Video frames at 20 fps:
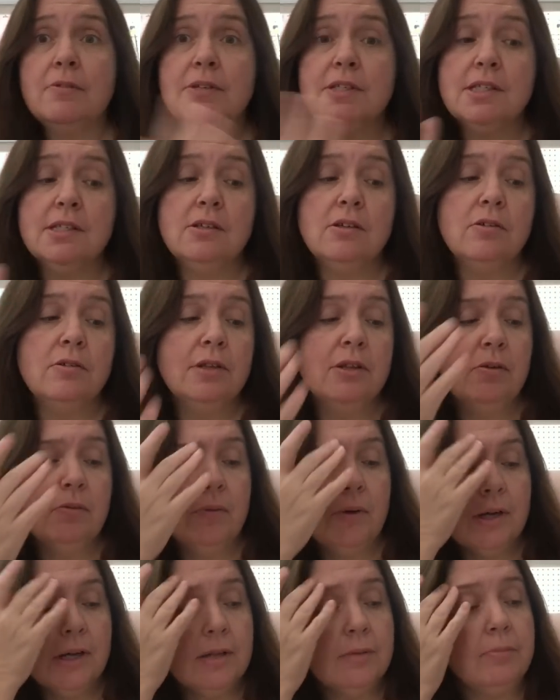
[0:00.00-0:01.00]
It was the only
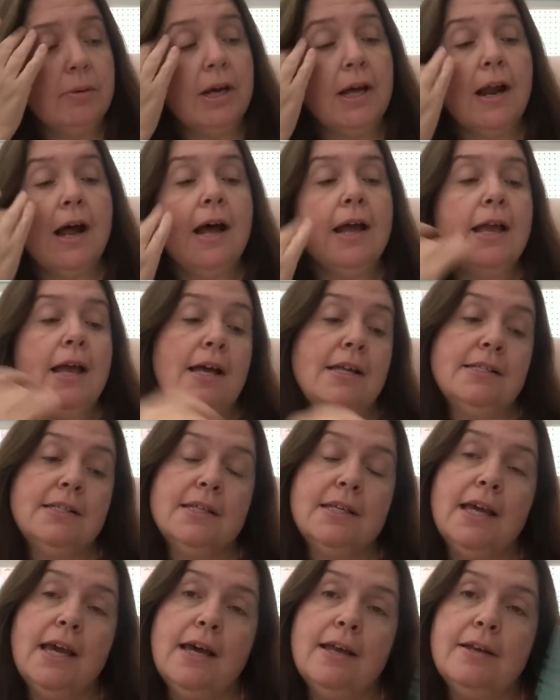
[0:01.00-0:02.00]
one, but I had
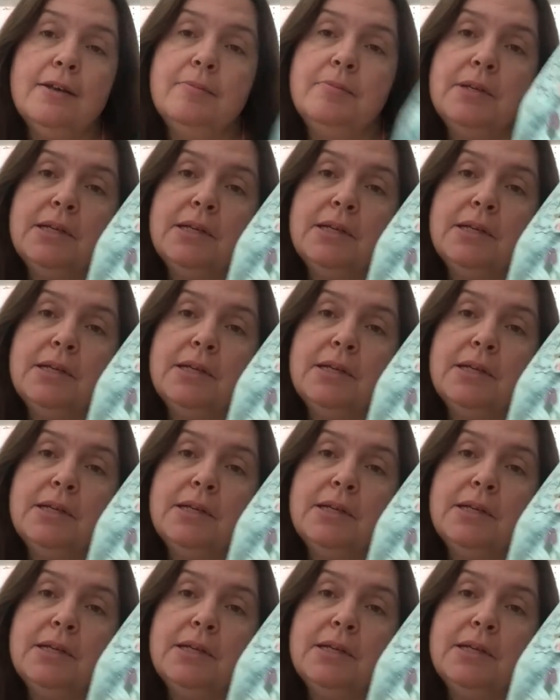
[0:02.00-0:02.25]
to get it